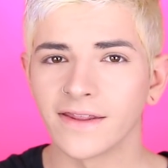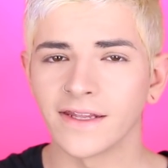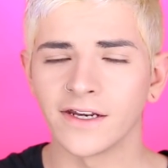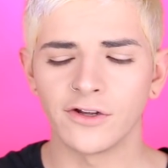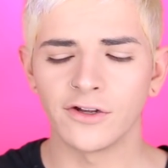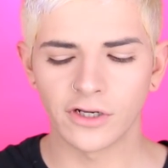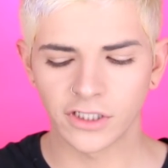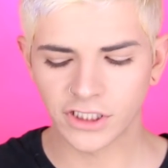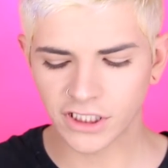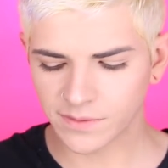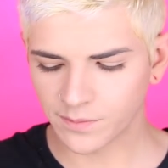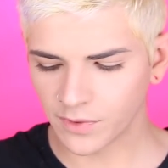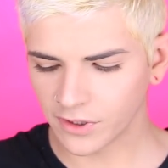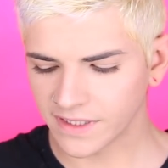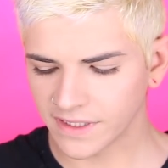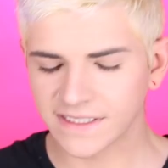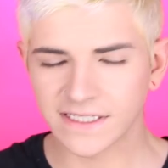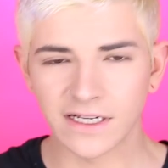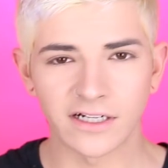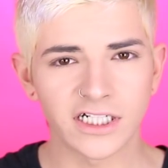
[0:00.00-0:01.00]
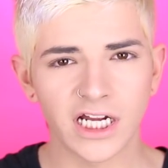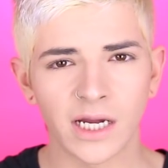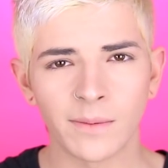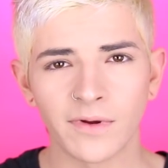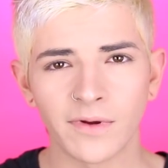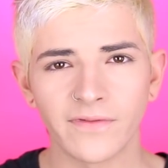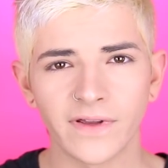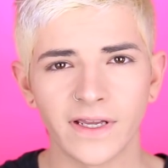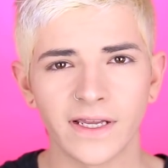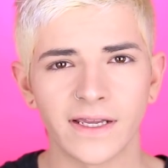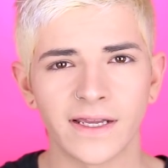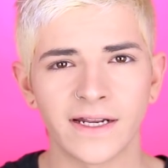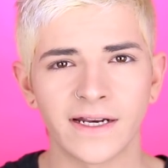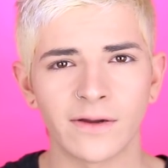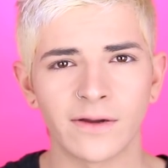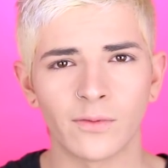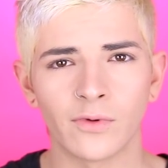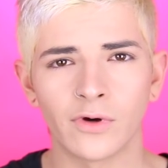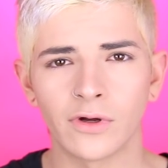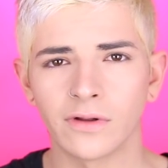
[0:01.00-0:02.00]
then you could just put this on top of it and
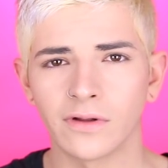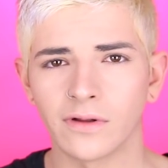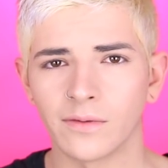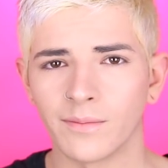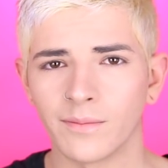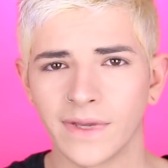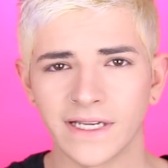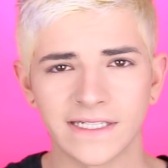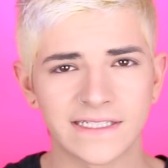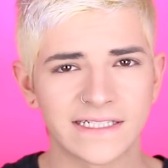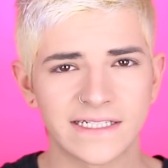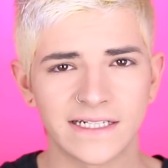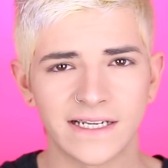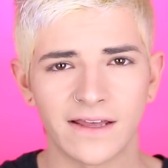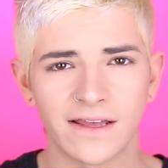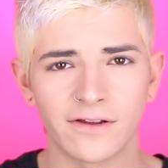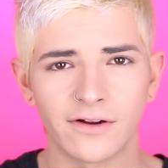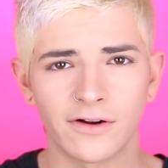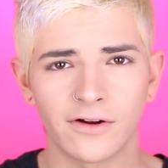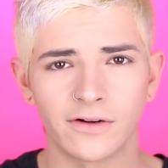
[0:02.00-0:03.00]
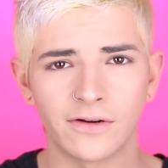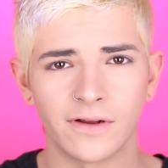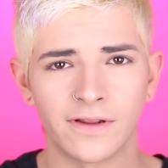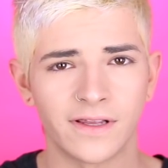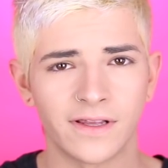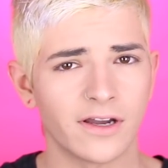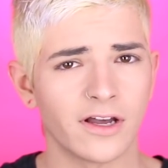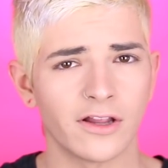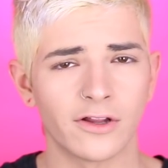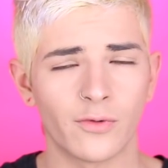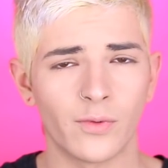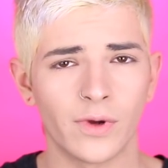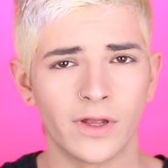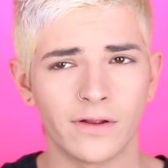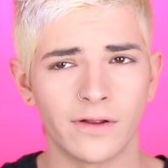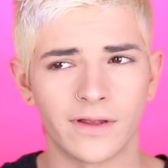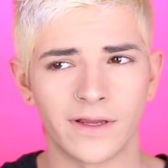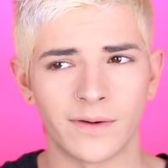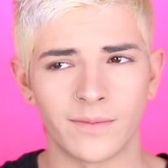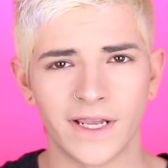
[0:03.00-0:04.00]
it will mix together in the color
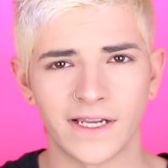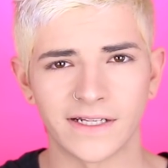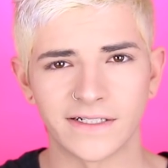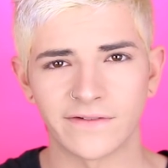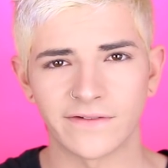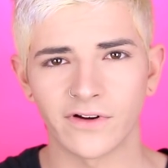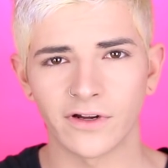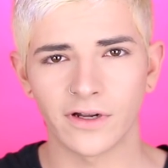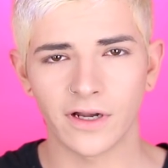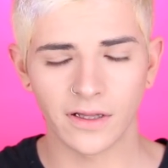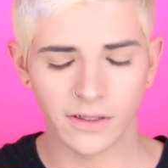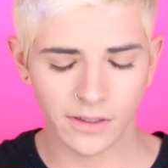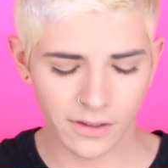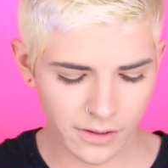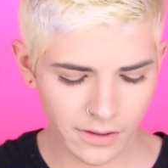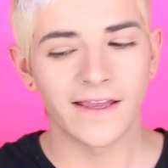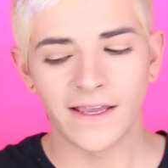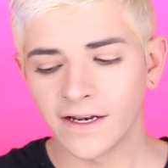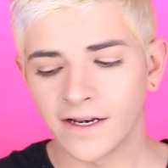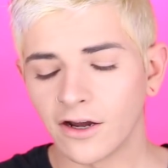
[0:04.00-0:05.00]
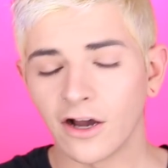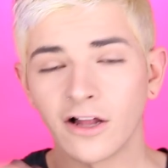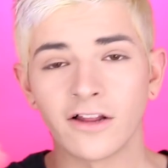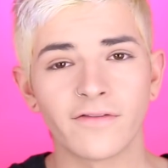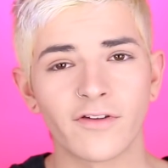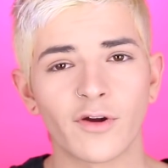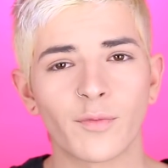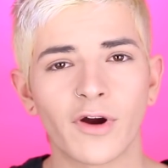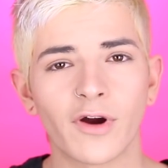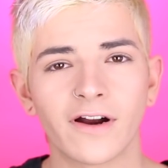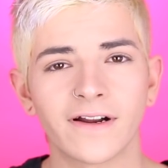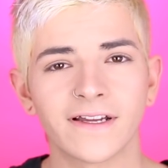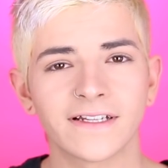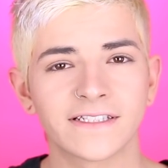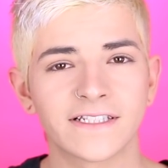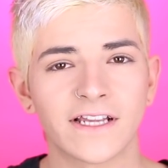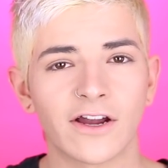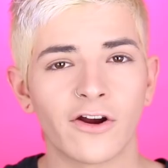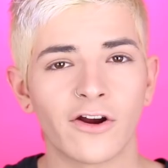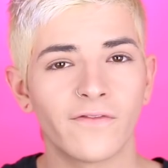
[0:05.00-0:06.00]
wheel and make a different color. And all of their
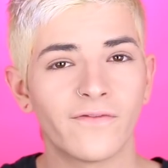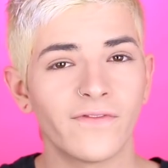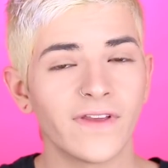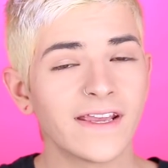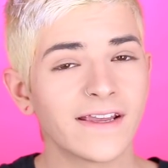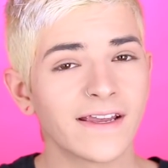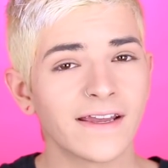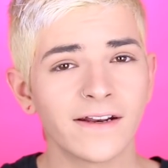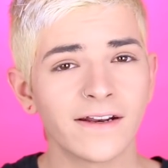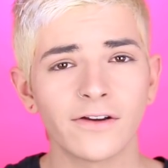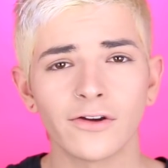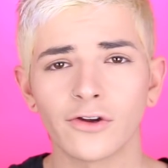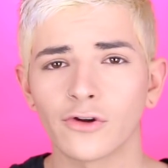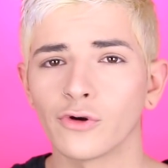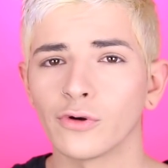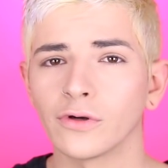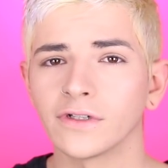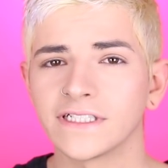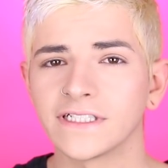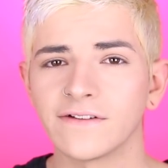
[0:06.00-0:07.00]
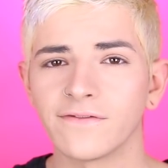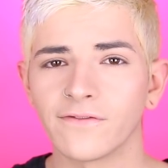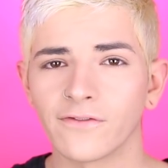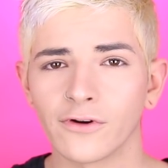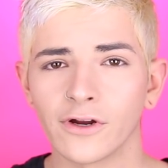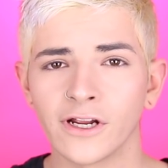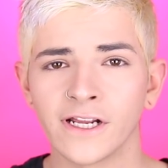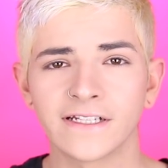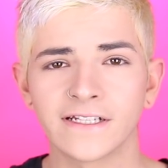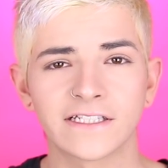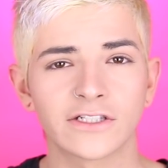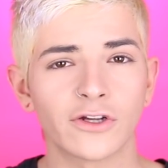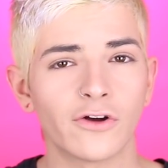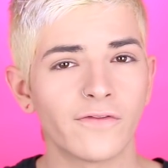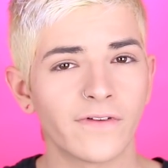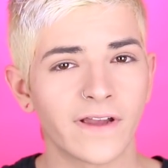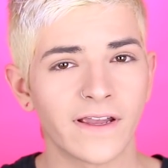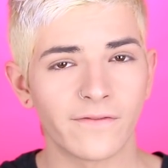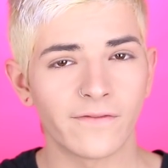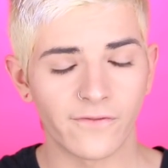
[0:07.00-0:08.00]
products are vegan, cruelty-free,
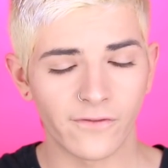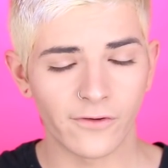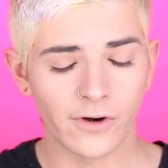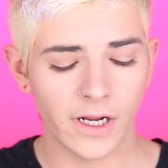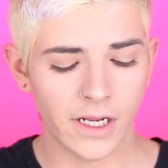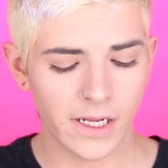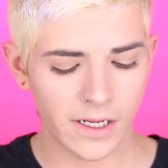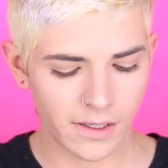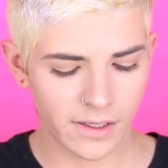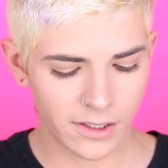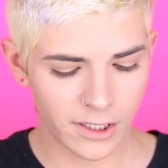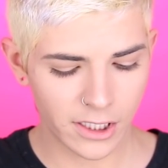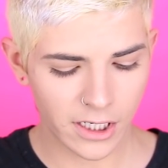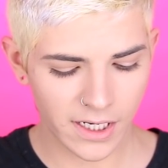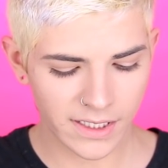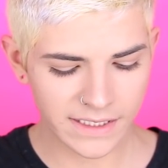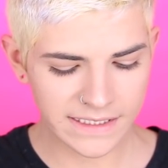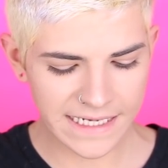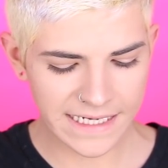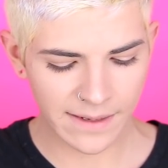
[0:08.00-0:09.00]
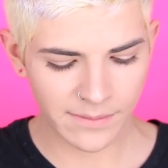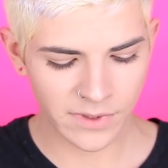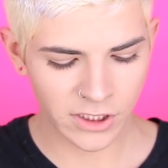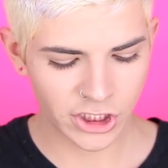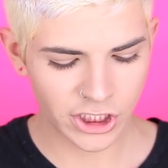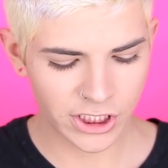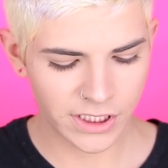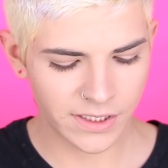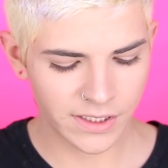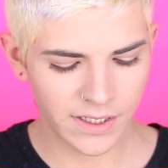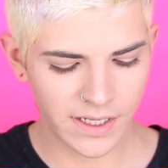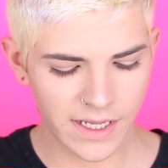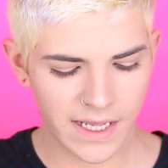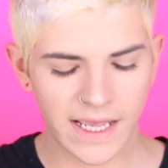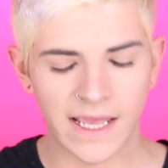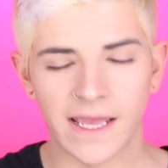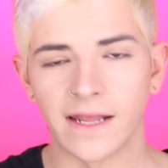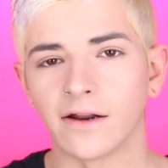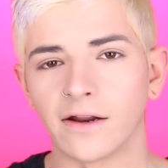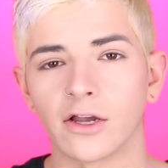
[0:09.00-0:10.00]
sulfate-free, non-damaging,
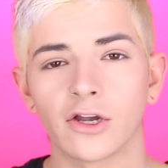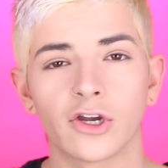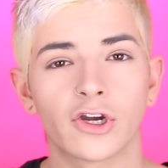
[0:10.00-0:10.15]
and